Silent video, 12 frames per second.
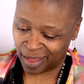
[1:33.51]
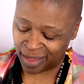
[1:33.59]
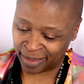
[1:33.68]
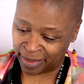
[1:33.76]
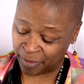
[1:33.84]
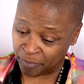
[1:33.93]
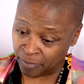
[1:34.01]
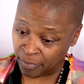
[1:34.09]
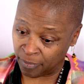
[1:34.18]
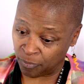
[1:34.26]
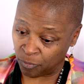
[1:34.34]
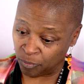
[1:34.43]
I
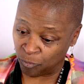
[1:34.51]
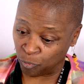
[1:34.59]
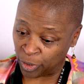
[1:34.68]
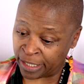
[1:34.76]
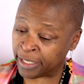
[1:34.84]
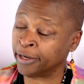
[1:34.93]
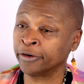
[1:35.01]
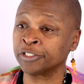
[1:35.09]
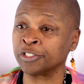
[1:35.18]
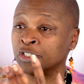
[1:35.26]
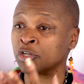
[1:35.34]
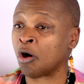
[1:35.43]
am here
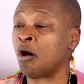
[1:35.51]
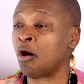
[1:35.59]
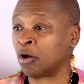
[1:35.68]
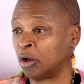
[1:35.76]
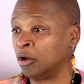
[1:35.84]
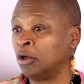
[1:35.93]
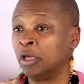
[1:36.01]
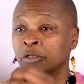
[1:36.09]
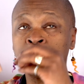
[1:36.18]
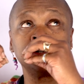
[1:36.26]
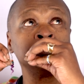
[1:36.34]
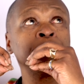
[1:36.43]
to talk,
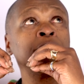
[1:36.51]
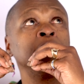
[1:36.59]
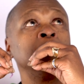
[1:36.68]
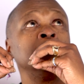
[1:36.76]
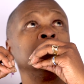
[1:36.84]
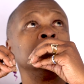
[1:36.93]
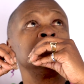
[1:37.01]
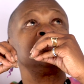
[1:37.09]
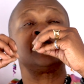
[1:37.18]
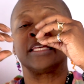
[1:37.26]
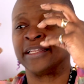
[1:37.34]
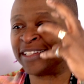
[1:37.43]
to
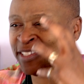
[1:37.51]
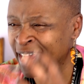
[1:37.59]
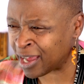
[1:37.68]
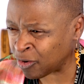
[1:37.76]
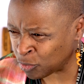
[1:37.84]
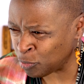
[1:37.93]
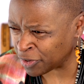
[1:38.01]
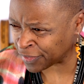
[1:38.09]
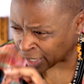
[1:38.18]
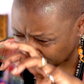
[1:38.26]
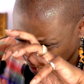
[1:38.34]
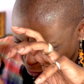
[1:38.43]
sit down with,
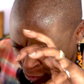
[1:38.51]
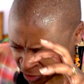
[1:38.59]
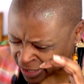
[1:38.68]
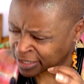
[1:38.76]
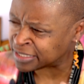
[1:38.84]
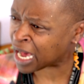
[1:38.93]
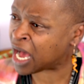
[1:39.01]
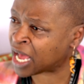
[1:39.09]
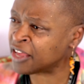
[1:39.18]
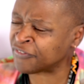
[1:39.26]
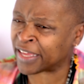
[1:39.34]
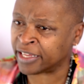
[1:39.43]
and I mean really
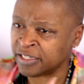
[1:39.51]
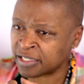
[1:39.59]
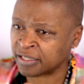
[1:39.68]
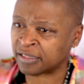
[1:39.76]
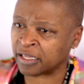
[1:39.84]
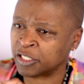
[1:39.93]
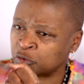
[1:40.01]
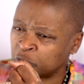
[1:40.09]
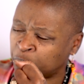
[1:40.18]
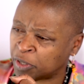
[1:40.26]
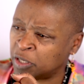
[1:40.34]
dive into things with